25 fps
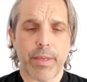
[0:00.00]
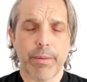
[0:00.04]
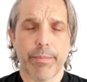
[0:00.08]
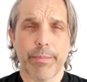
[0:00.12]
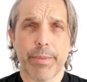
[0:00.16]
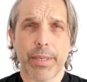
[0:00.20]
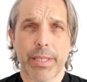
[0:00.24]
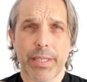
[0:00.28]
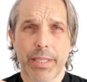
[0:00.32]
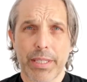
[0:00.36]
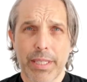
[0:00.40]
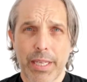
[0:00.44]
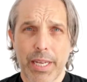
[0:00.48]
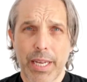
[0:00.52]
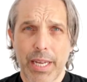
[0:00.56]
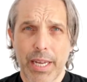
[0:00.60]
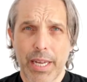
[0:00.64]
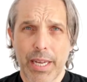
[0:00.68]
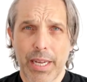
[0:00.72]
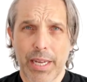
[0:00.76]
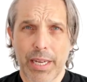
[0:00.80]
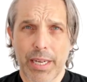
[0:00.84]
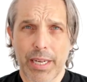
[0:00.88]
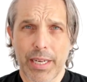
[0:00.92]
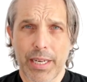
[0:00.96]
but
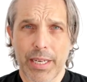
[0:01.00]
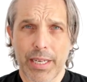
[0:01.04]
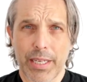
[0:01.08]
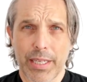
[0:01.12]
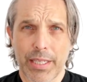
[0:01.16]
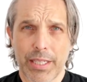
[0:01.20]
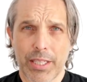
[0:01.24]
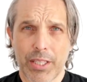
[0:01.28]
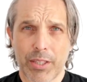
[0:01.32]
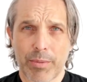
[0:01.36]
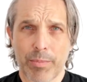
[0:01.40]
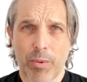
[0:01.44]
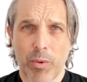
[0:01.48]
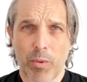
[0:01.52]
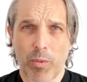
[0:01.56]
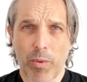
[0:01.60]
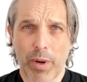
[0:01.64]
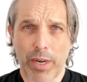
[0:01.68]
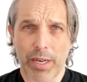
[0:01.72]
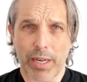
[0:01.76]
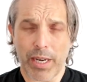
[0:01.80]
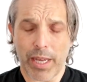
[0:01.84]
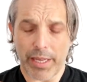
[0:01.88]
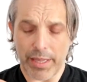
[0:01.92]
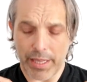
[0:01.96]
the small
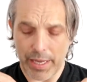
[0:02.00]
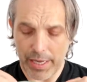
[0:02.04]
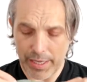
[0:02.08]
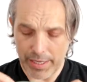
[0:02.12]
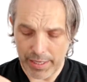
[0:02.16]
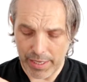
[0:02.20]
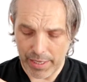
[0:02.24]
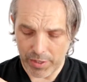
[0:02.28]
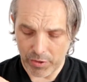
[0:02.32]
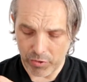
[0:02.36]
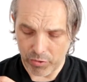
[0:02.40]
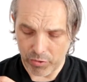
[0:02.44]
one like that, that's